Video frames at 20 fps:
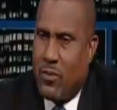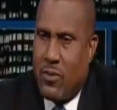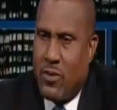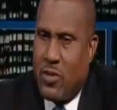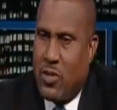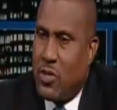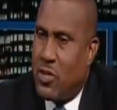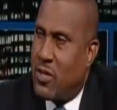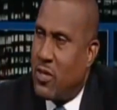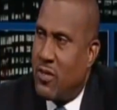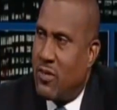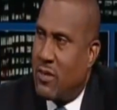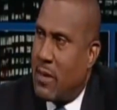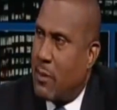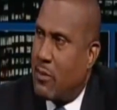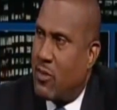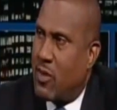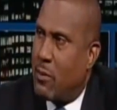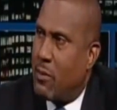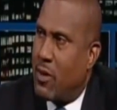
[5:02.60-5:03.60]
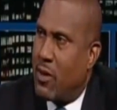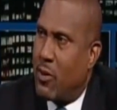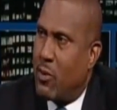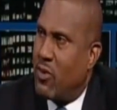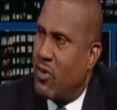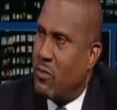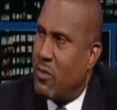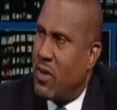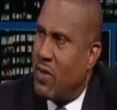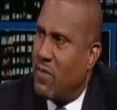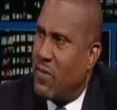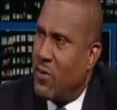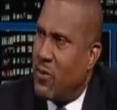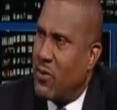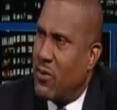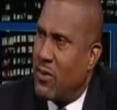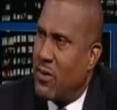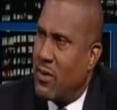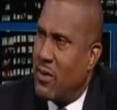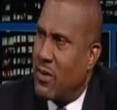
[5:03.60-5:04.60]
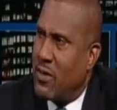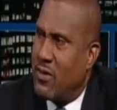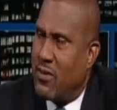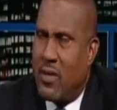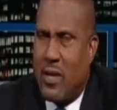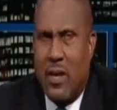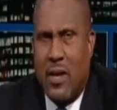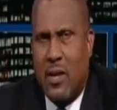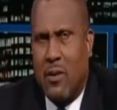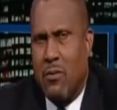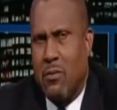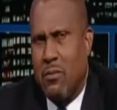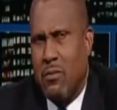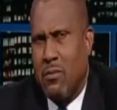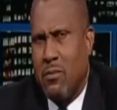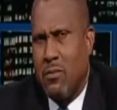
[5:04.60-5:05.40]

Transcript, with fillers: she couldn't stop talking about Curtis Mayfield. he's kind of like,